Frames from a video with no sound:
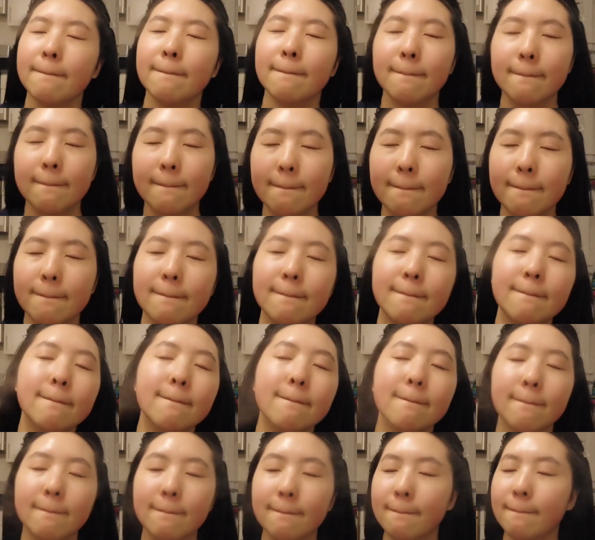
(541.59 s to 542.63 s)
so it
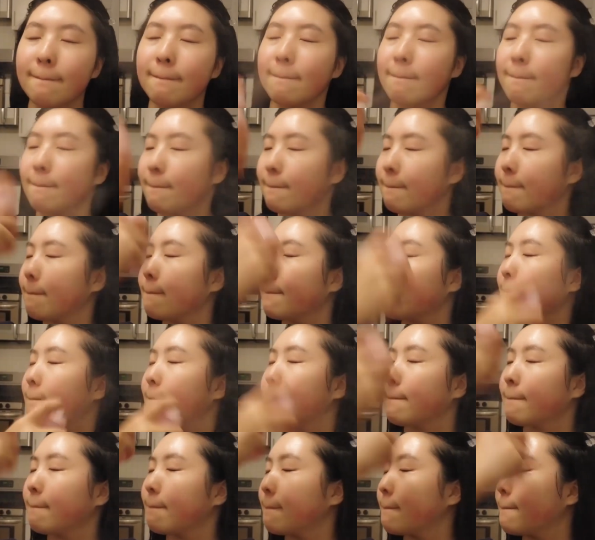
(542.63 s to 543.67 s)
works just
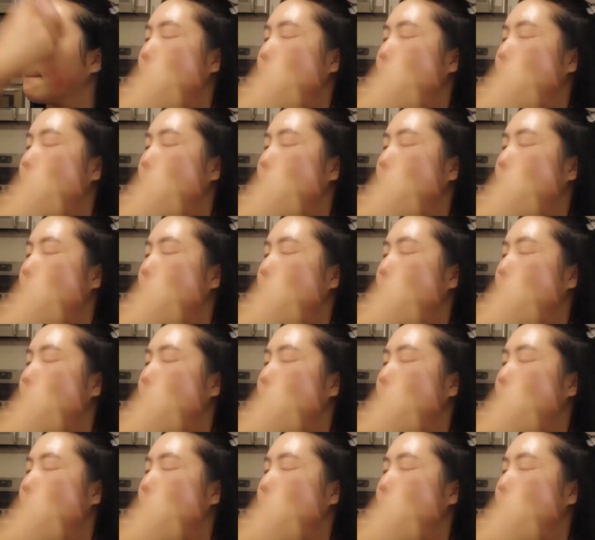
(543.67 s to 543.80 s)
as well